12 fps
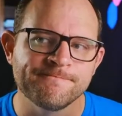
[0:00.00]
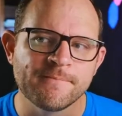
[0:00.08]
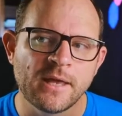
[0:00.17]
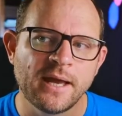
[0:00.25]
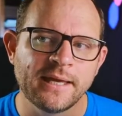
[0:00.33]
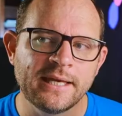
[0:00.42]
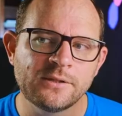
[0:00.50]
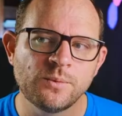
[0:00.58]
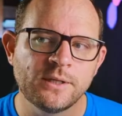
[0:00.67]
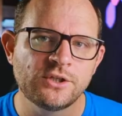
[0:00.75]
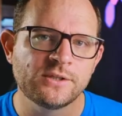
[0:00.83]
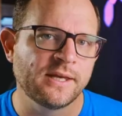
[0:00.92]
I guess we
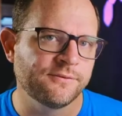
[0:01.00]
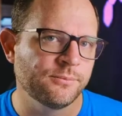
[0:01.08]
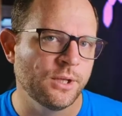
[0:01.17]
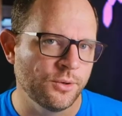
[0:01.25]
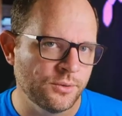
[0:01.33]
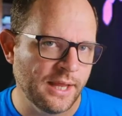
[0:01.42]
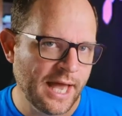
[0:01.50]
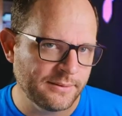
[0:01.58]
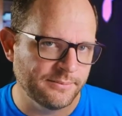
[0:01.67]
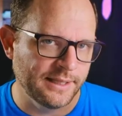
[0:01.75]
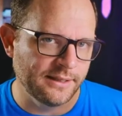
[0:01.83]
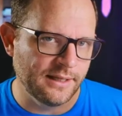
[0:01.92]
could just give them local
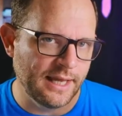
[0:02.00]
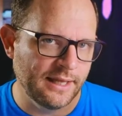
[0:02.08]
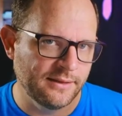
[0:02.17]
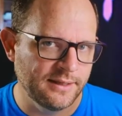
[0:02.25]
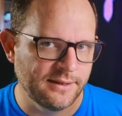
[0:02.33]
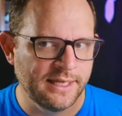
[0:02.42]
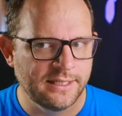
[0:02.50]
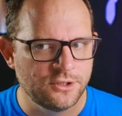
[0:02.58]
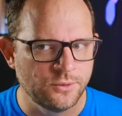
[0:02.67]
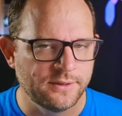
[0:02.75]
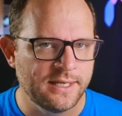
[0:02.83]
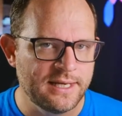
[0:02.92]
admin and then they can do
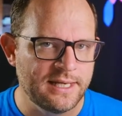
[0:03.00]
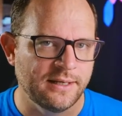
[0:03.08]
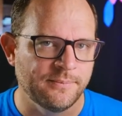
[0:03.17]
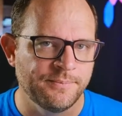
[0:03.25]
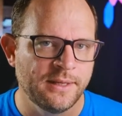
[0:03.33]
what they need.